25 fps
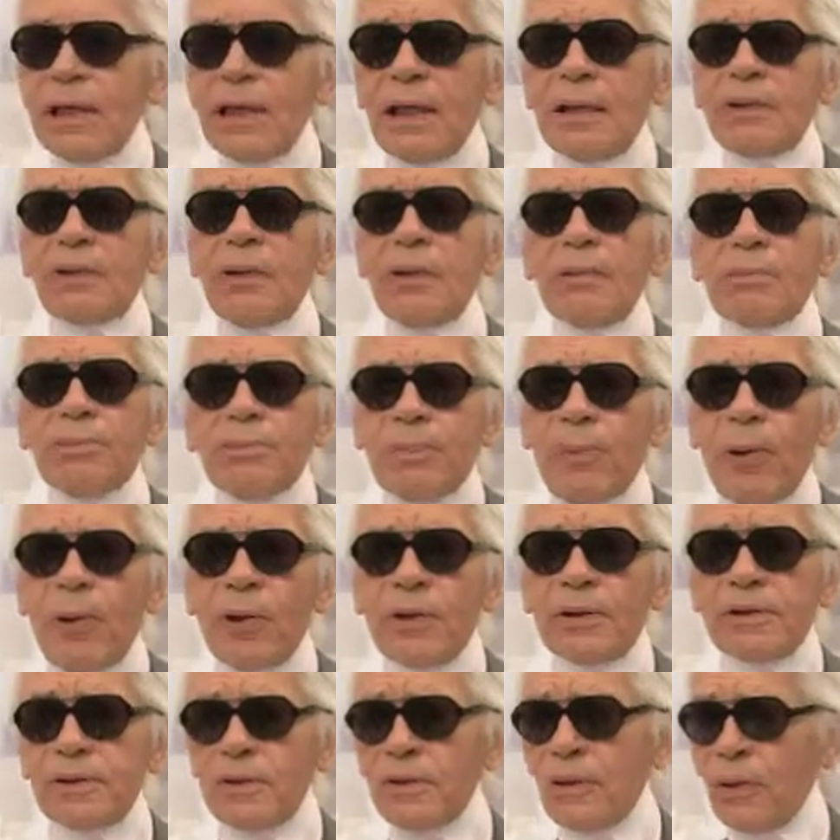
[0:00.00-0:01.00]
And
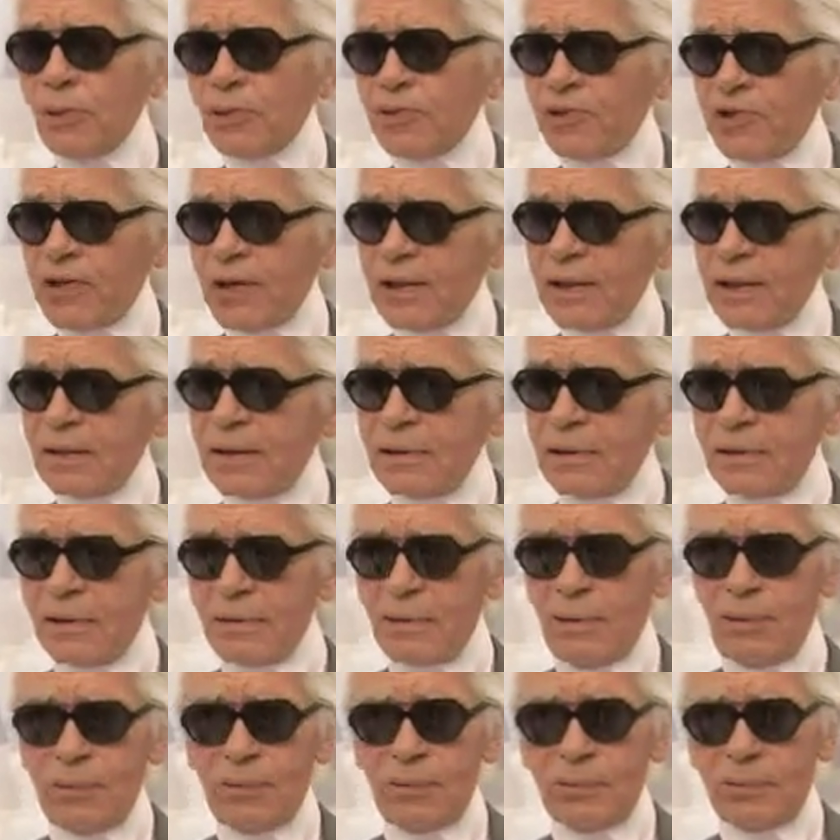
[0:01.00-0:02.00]
pearls, no chains,
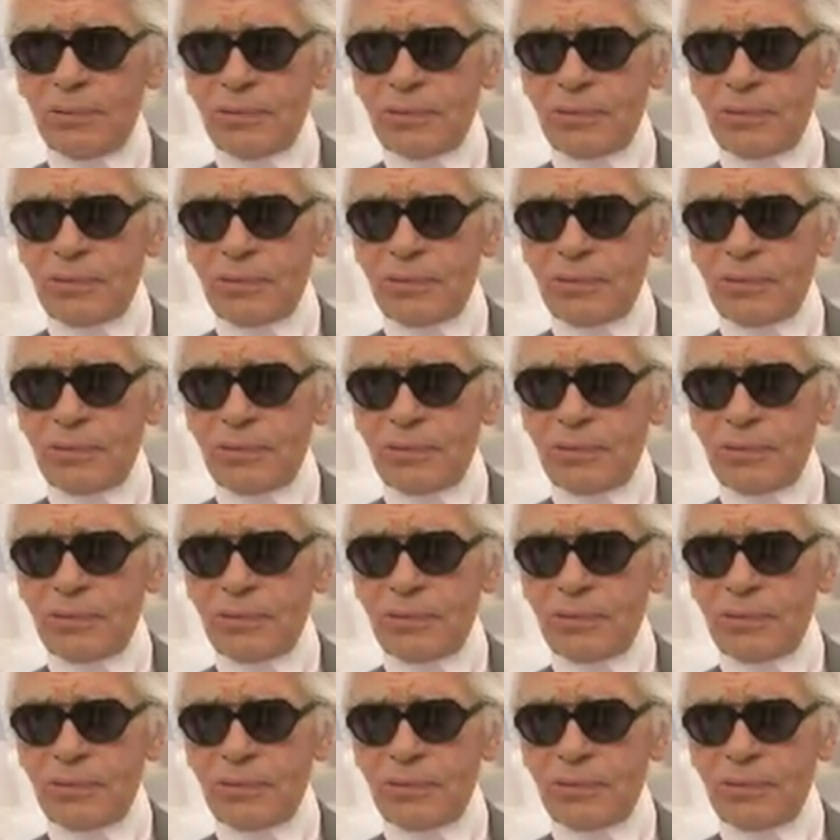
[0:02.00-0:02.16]
no